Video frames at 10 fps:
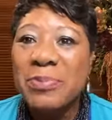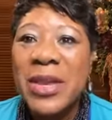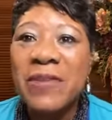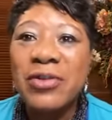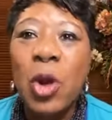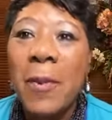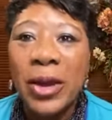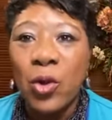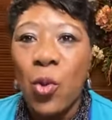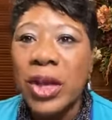Be of no
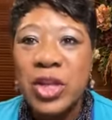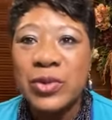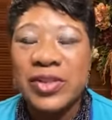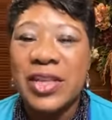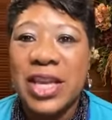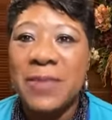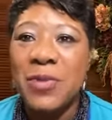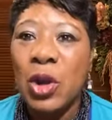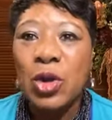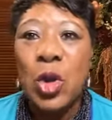matter what you
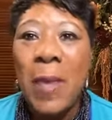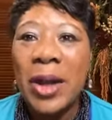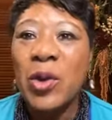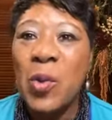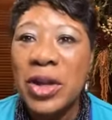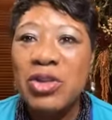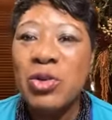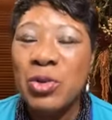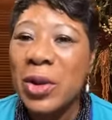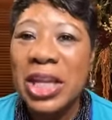see, no matter what
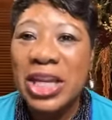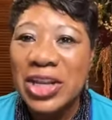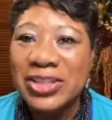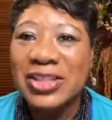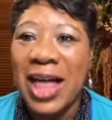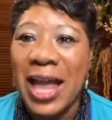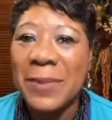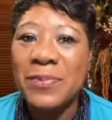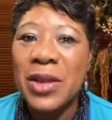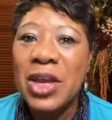you what it looks
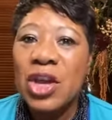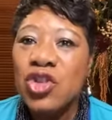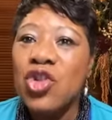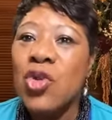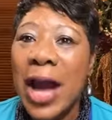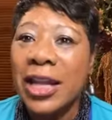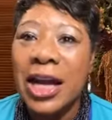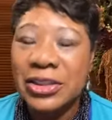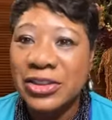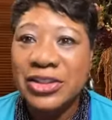like, you got
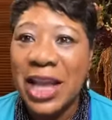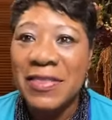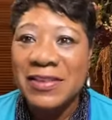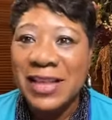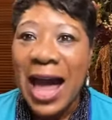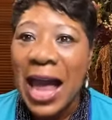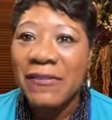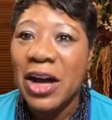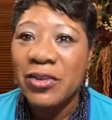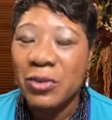to understand this that I
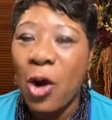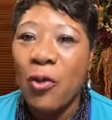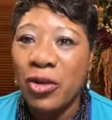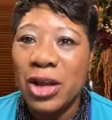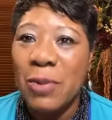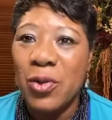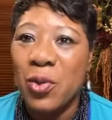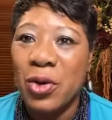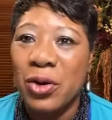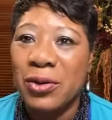have under, overcome the
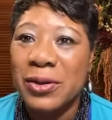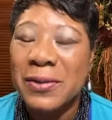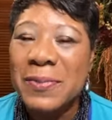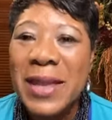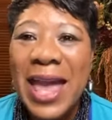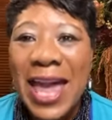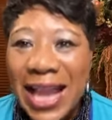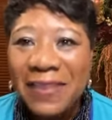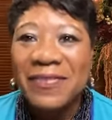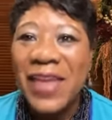world.
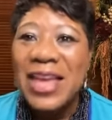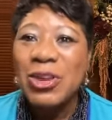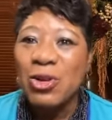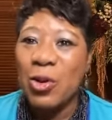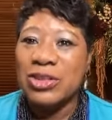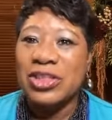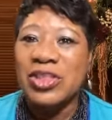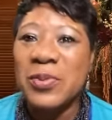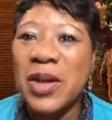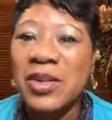And I thank you, Lord
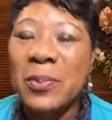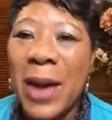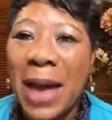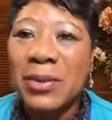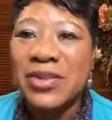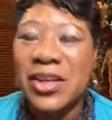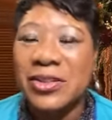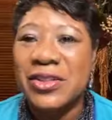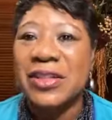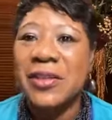Jesus, because the Bible
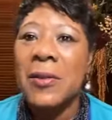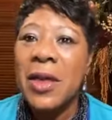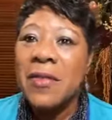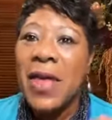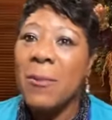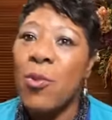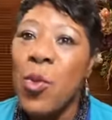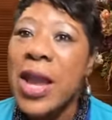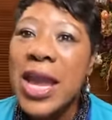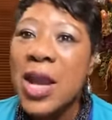tells us that
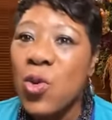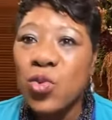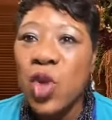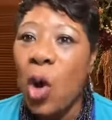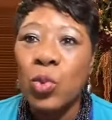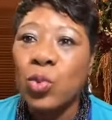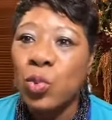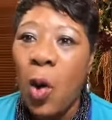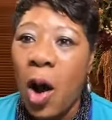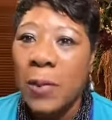we don't
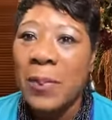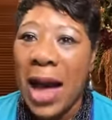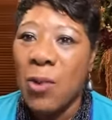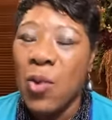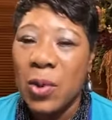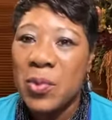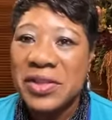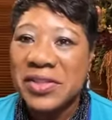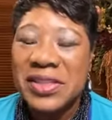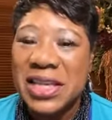walk by what
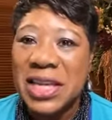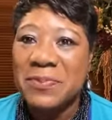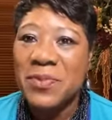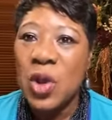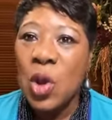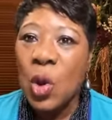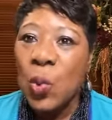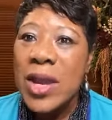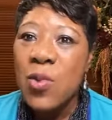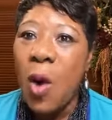we see.
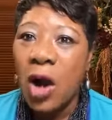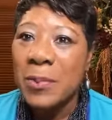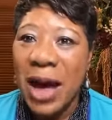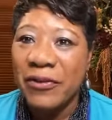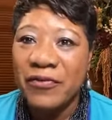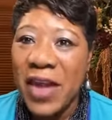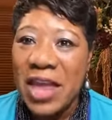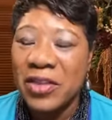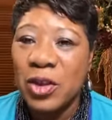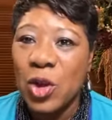We walk by
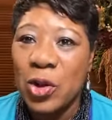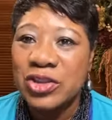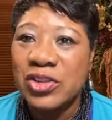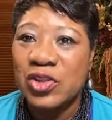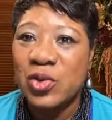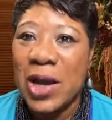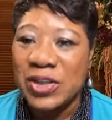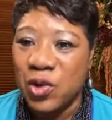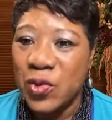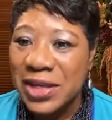faith in the Lord Jesus
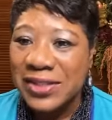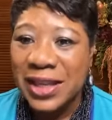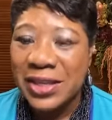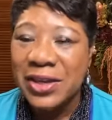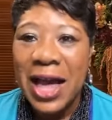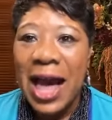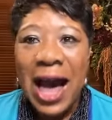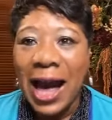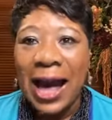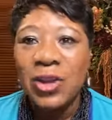Christ. So we can say, look,
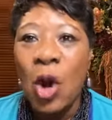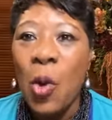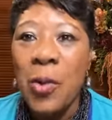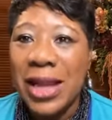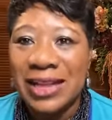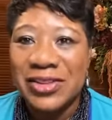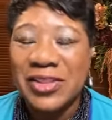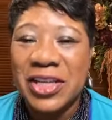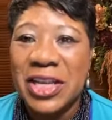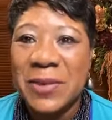I know what I
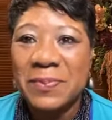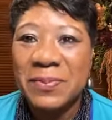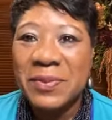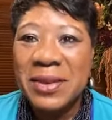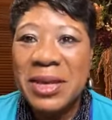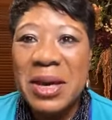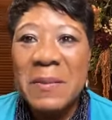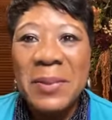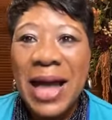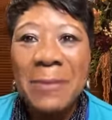see,
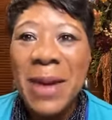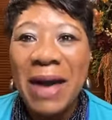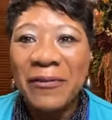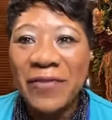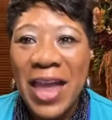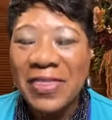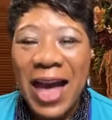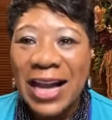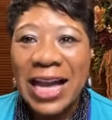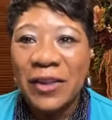but I, by faith,
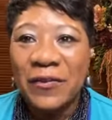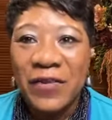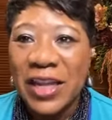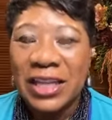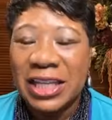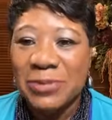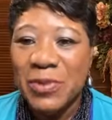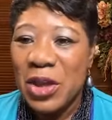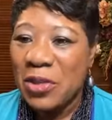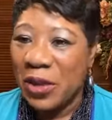I got a feeling
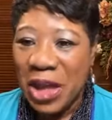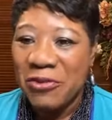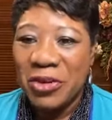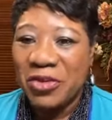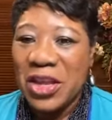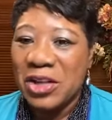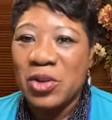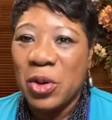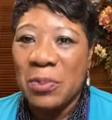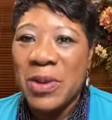that everything
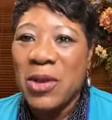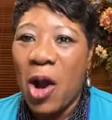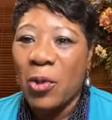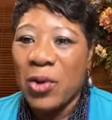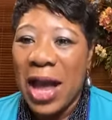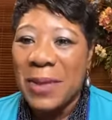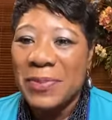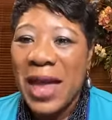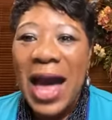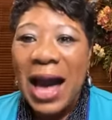is going to be all right.